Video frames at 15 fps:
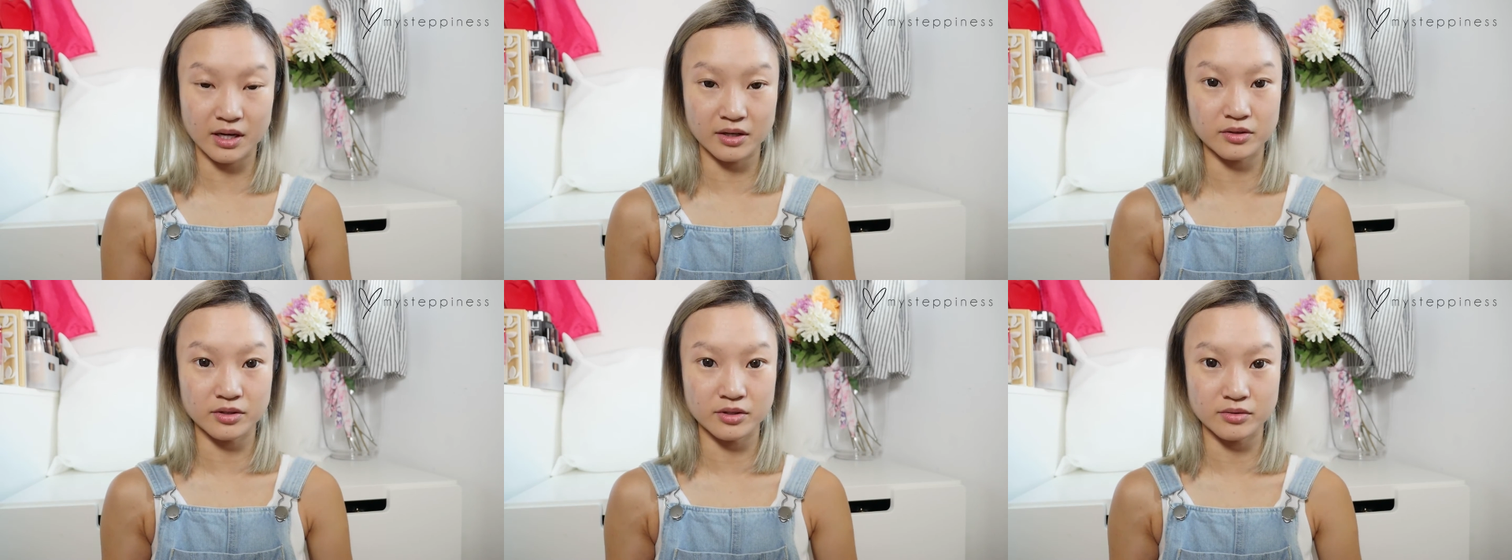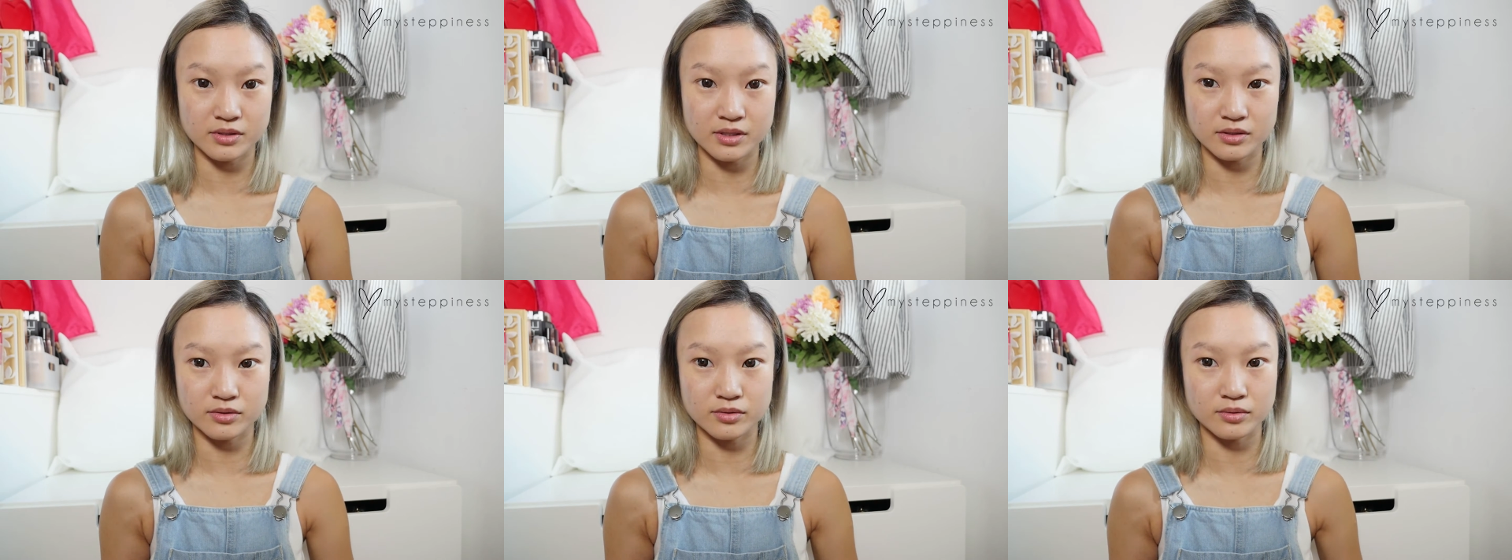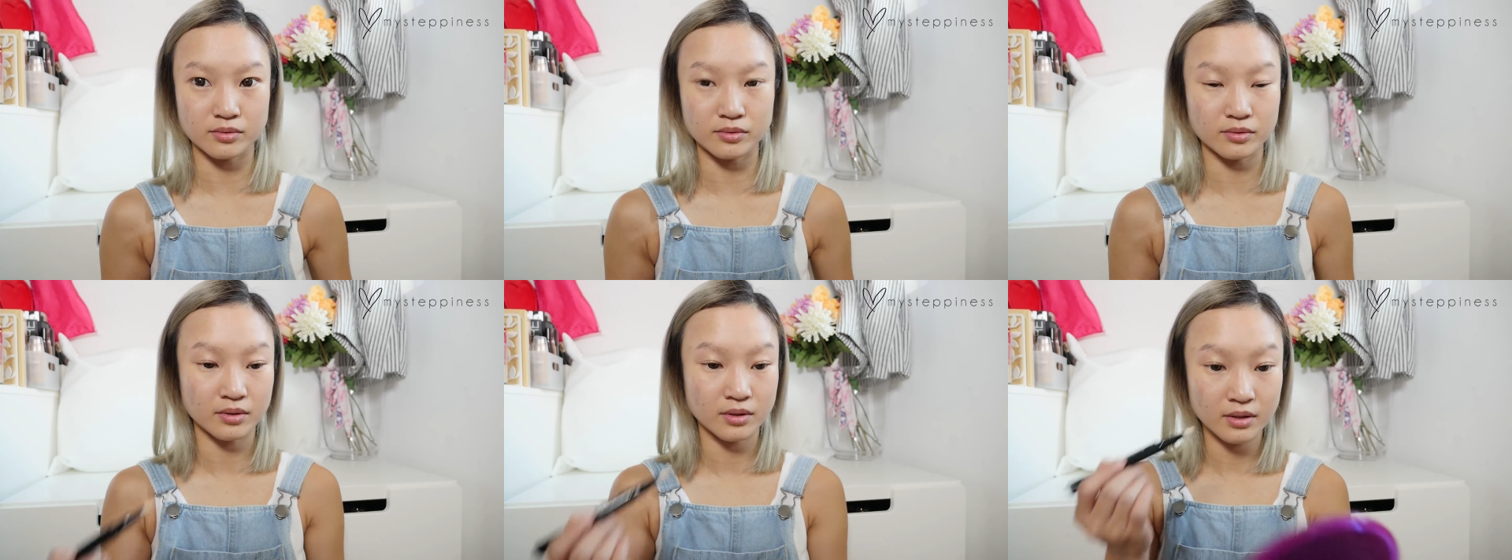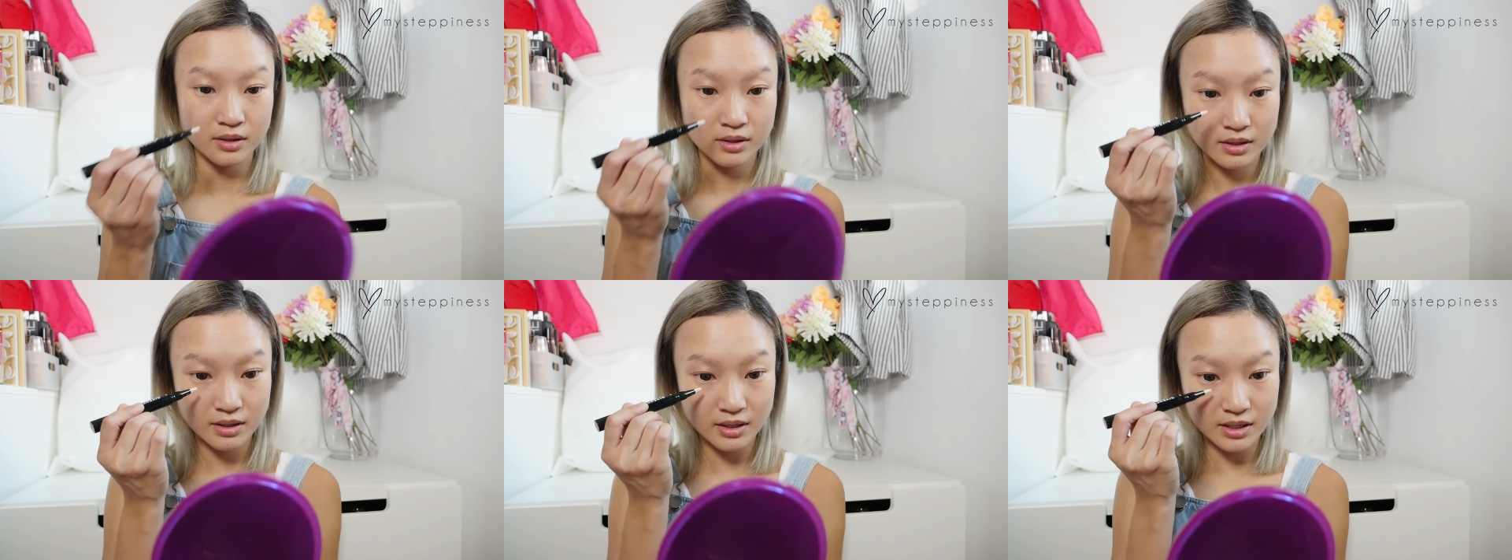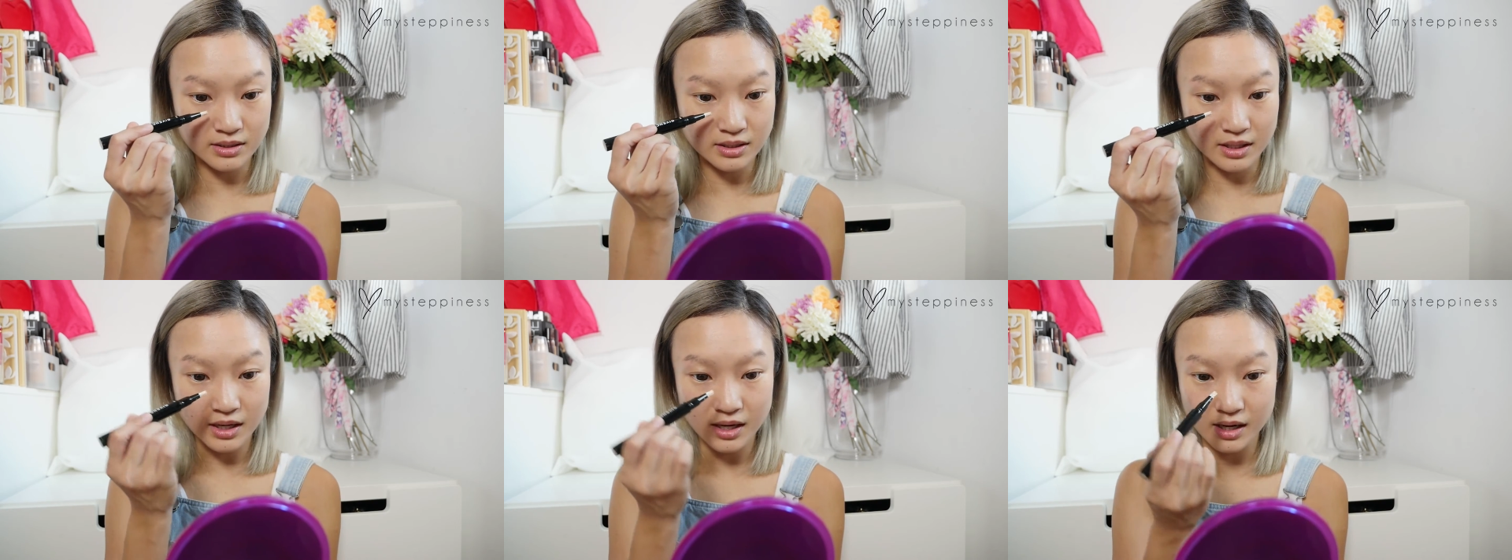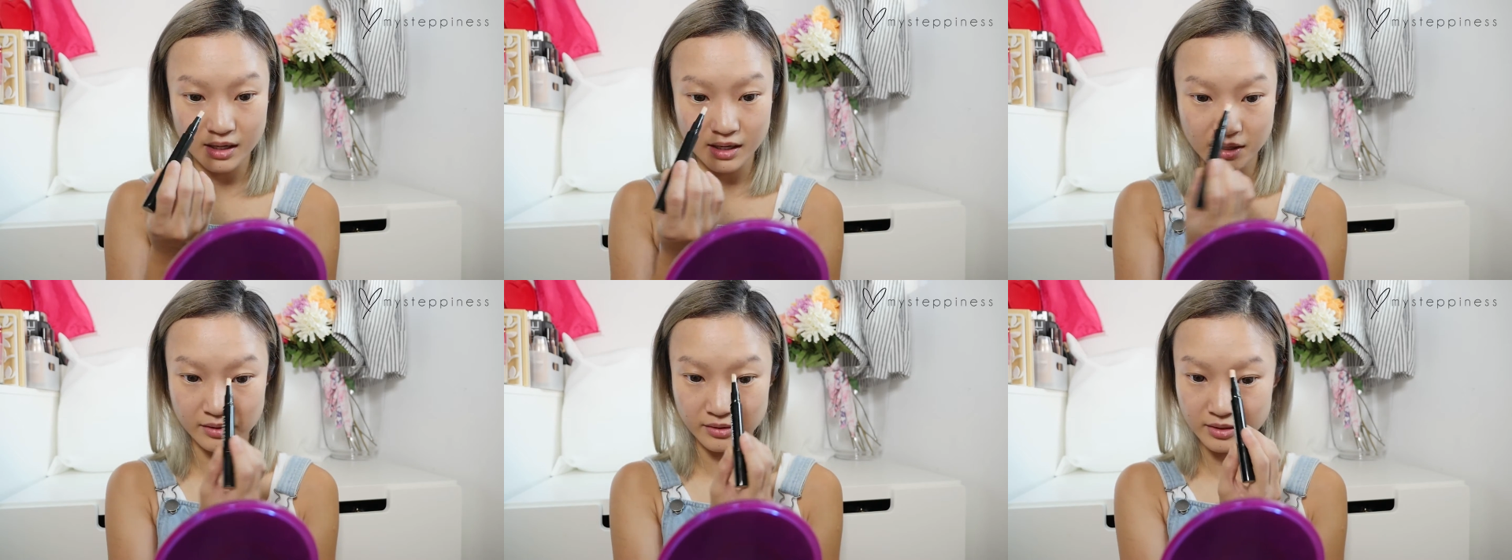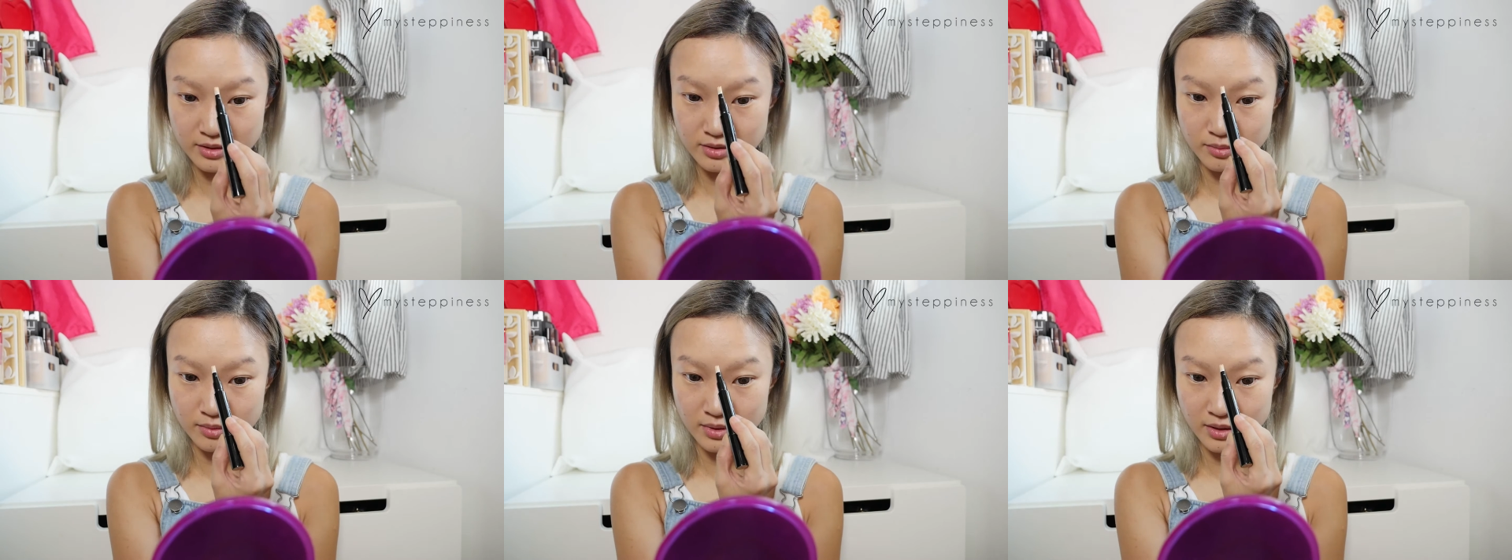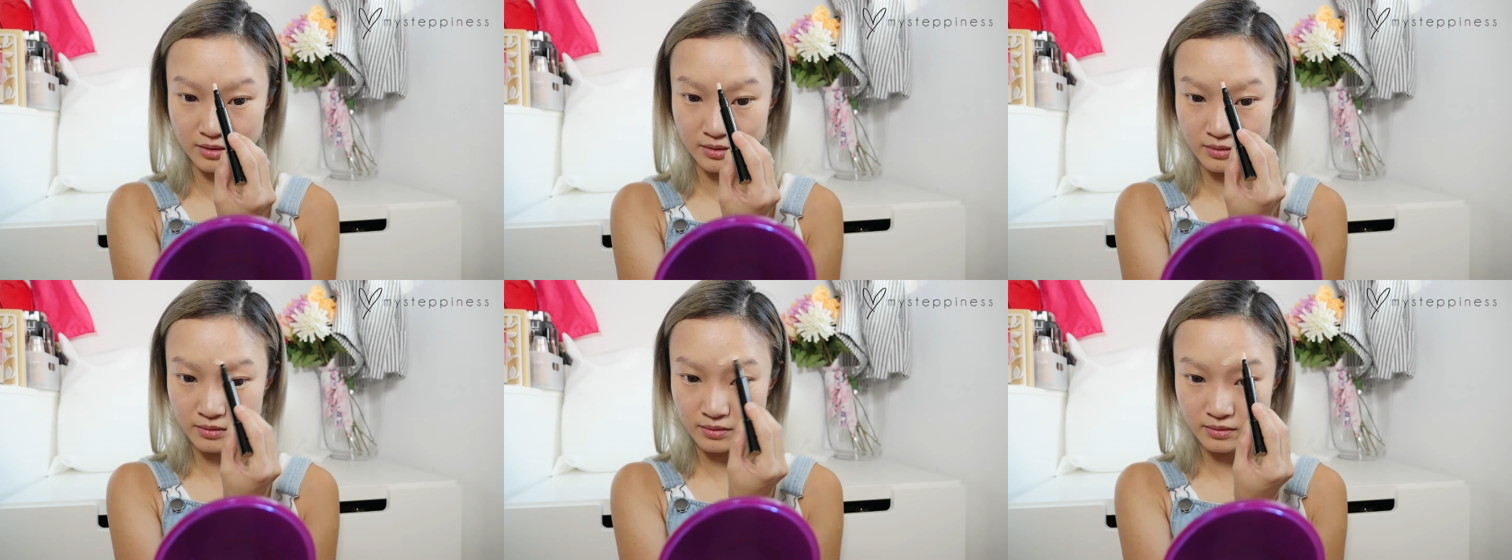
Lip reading: I could use it as a highlighter as well.